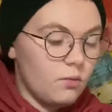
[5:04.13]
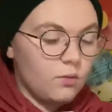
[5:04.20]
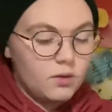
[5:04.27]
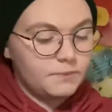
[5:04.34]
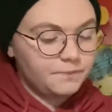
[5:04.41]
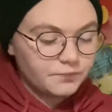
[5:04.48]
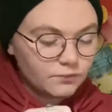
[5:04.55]
at the
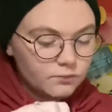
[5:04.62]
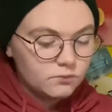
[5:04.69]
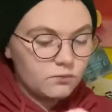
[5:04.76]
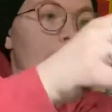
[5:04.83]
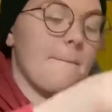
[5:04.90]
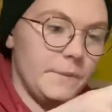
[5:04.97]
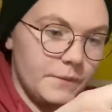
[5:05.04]
point
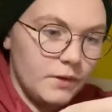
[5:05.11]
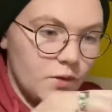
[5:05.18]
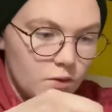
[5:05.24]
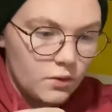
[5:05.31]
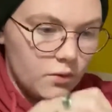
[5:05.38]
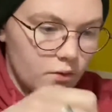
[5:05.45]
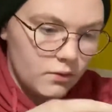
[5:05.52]
that
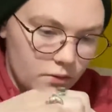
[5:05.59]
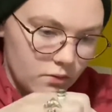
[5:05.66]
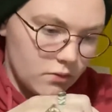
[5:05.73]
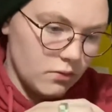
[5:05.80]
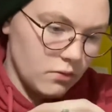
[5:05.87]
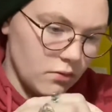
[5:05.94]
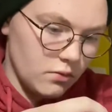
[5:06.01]
I'm recording
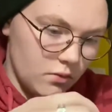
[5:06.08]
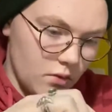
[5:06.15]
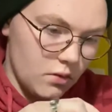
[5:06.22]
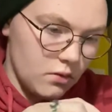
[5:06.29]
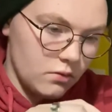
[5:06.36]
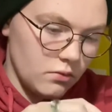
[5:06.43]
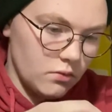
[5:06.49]
this
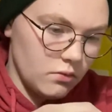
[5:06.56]
voiceover.